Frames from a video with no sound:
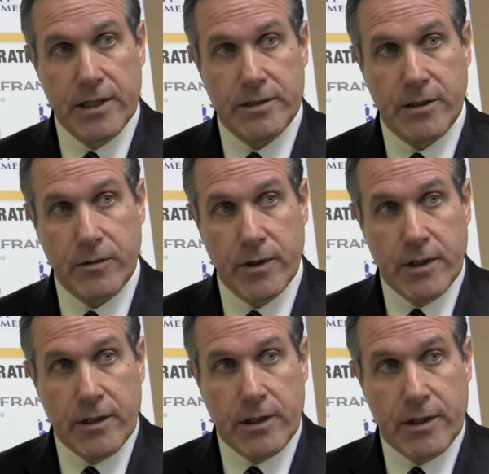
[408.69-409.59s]
So
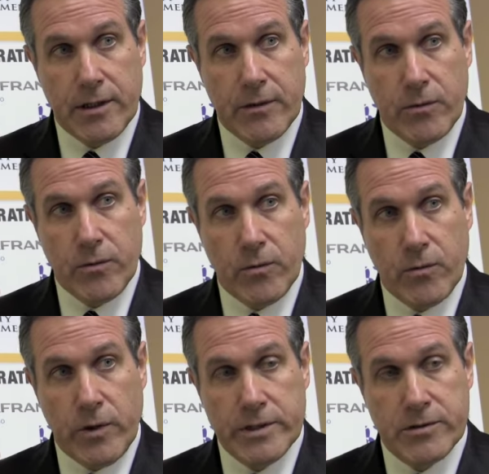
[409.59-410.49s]

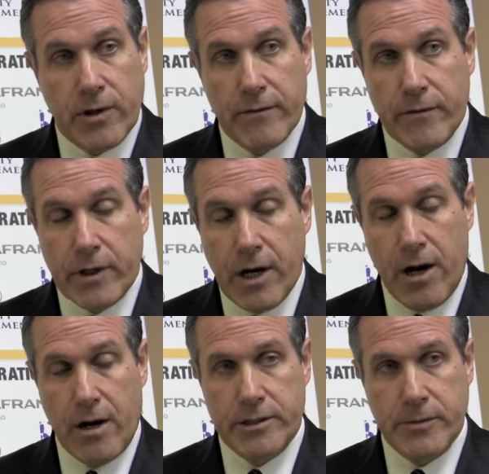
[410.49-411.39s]
we strive very
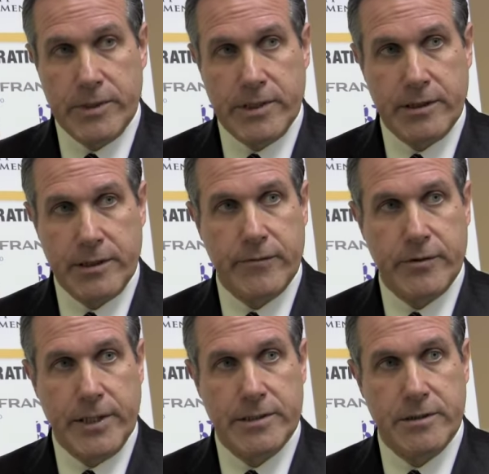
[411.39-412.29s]
hard to protect the
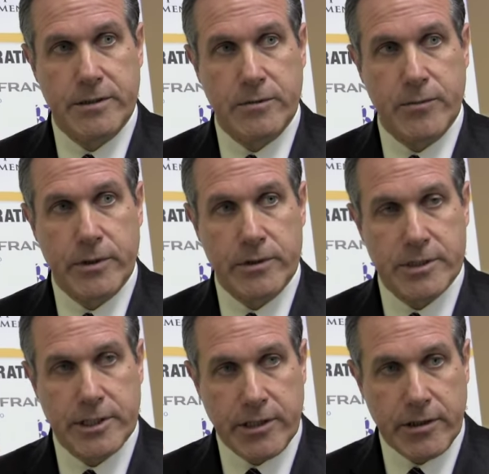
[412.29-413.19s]
information, to build
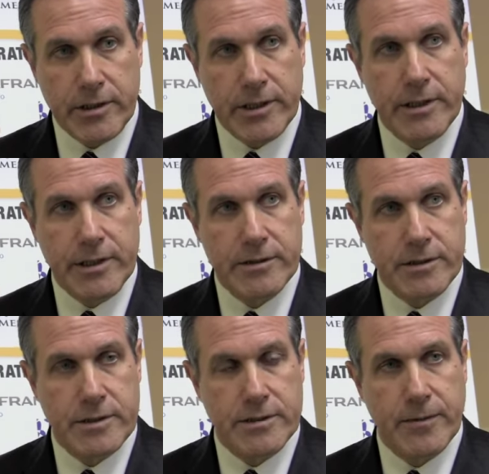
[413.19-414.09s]
security into
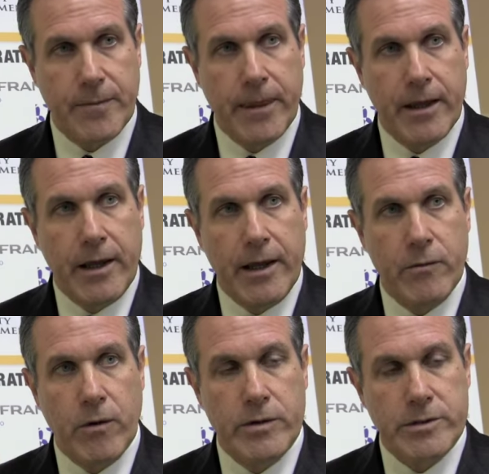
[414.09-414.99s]
the system,
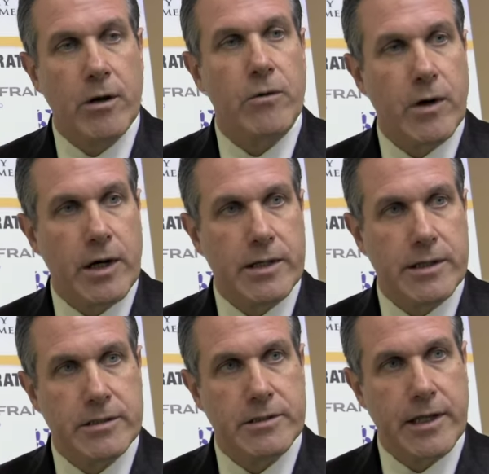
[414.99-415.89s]
and what we don't
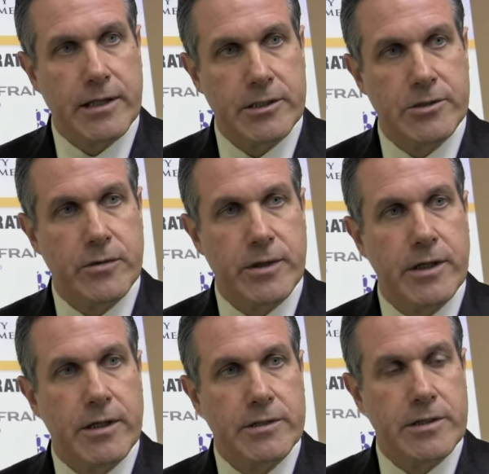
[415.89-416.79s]
want is a
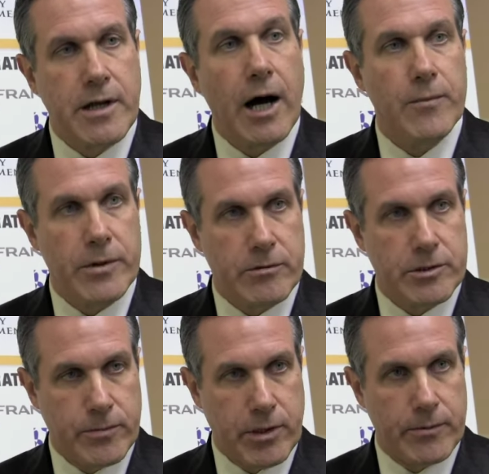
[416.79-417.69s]
country to not build
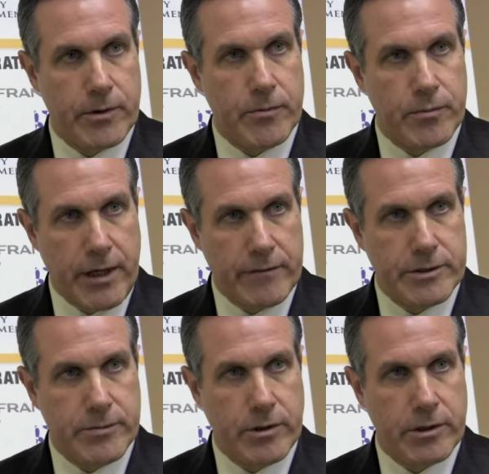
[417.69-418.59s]
the proper
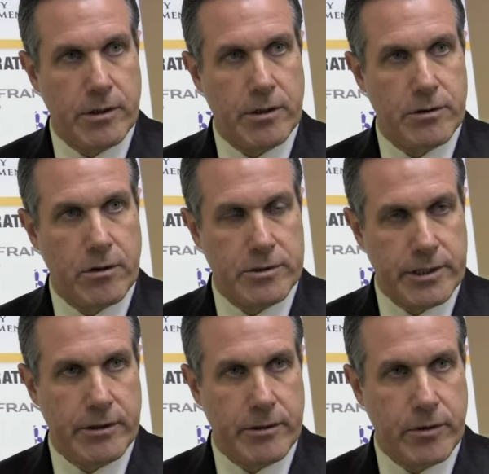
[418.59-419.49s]
privacy protocols or
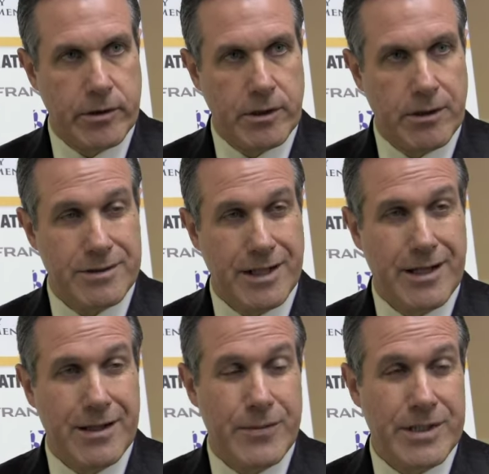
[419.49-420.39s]
security protocols,
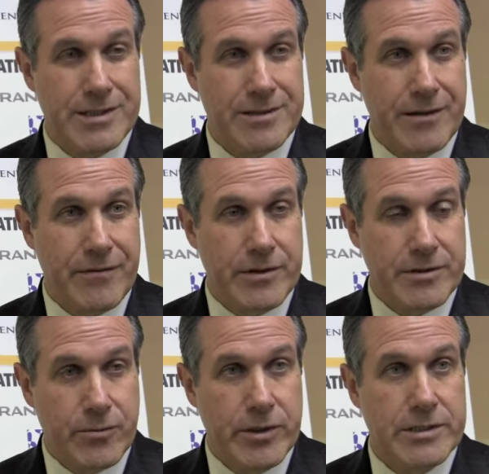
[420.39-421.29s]
because if
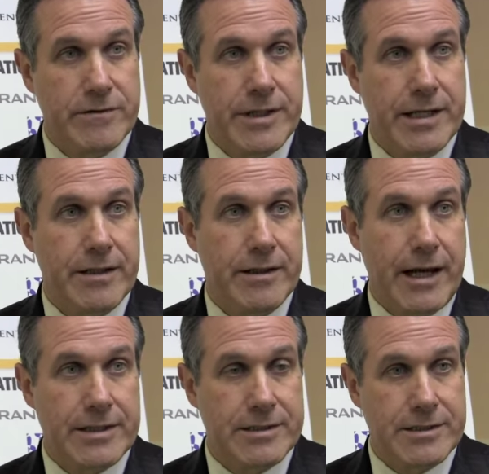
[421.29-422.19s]
there's a breach of data,
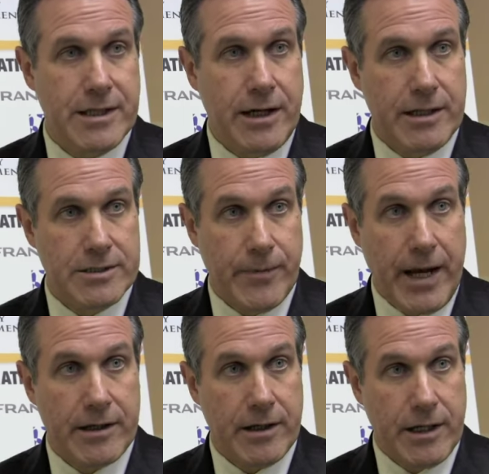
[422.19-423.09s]
that can set us
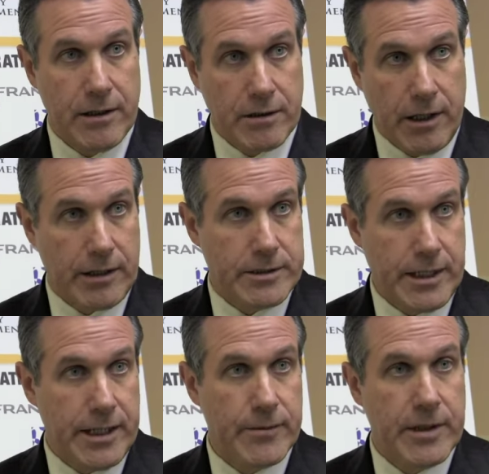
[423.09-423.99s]
back a lot of
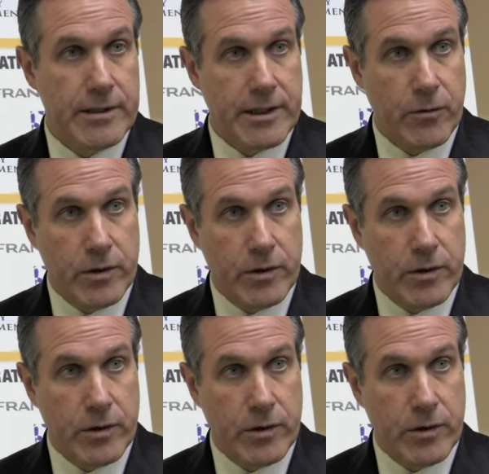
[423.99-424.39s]
time that